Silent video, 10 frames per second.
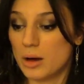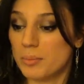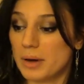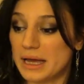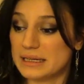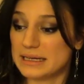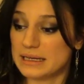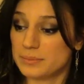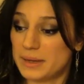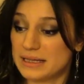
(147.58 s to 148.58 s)
But
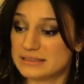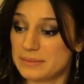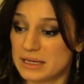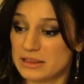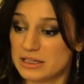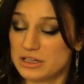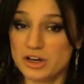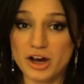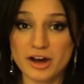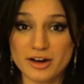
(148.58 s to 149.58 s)
in Pandemic the
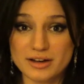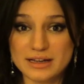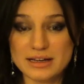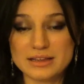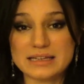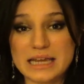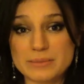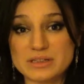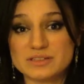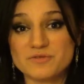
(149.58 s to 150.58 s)
Cure, the
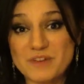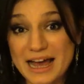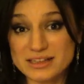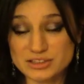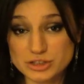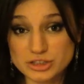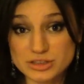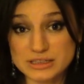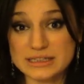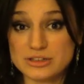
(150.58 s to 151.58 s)
game is
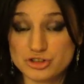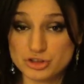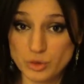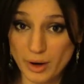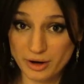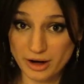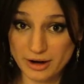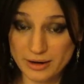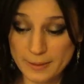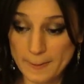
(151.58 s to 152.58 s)
faster, it's
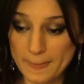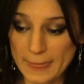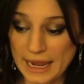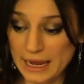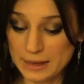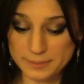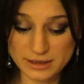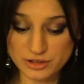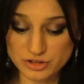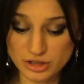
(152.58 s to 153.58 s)
shorter, and
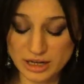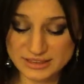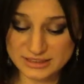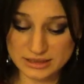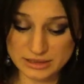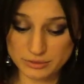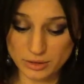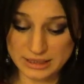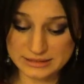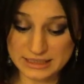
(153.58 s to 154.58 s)
because you're constantly
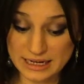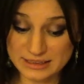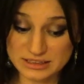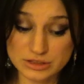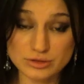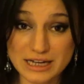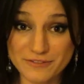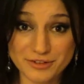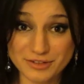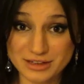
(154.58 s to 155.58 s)
rolling dice, you
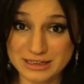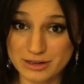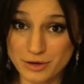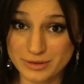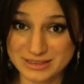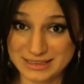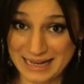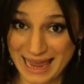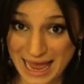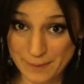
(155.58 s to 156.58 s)
never really know what's going
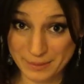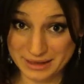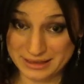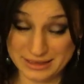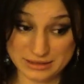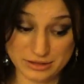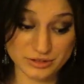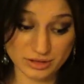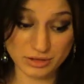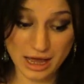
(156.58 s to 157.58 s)
to happen.
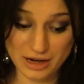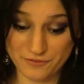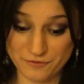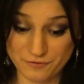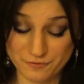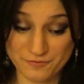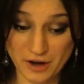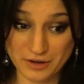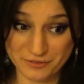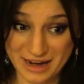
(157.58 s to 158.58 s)
There's a lot of
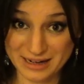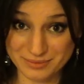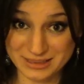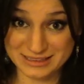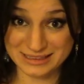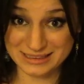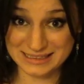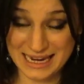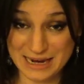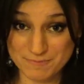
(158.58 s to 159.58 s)
fun randomness in this
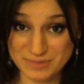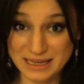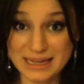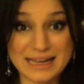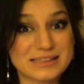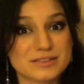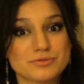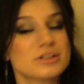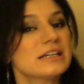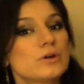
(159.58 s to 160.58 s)
game. It's a
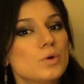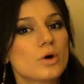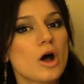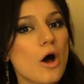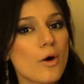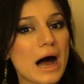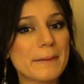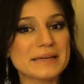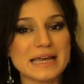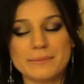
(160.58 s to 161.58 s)
really cool
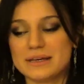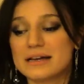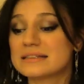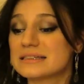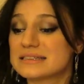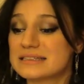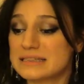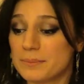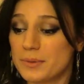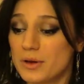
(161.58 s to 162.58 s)
co-op game because it's
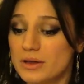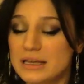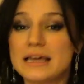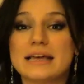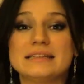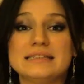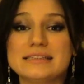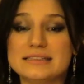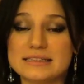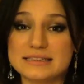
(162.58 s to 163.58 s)
simple, it's
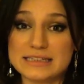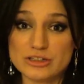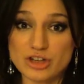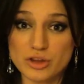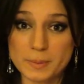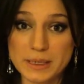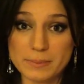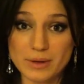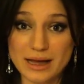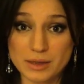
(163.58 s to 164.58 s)
easy to teach other
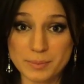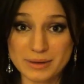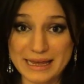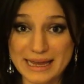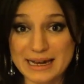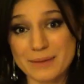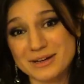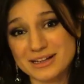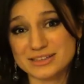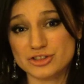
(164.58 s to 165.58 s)
people how to play it, and
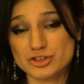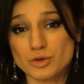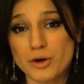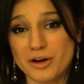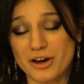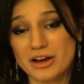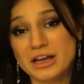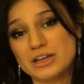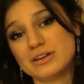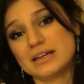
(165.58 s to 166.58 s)
because it's shorter,
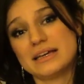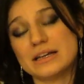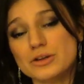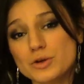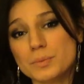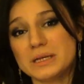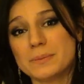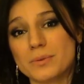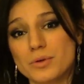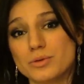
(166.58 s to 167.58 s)
you can get new
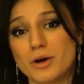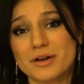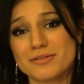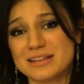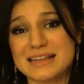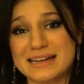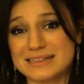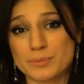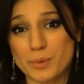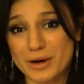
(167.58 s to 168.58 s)
people who aren't really that
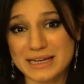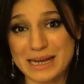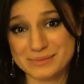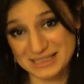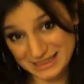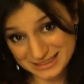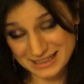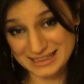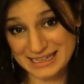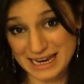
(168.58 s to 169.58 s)
into board games into
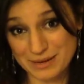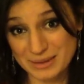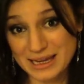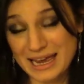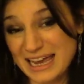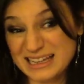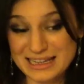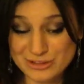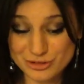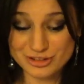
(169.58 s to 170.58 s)
the game, and
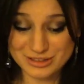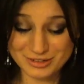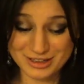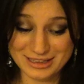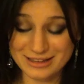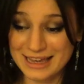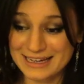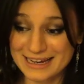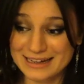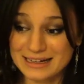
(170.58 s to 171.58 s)
they usually really
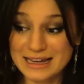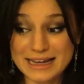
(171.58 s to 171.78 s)
like it.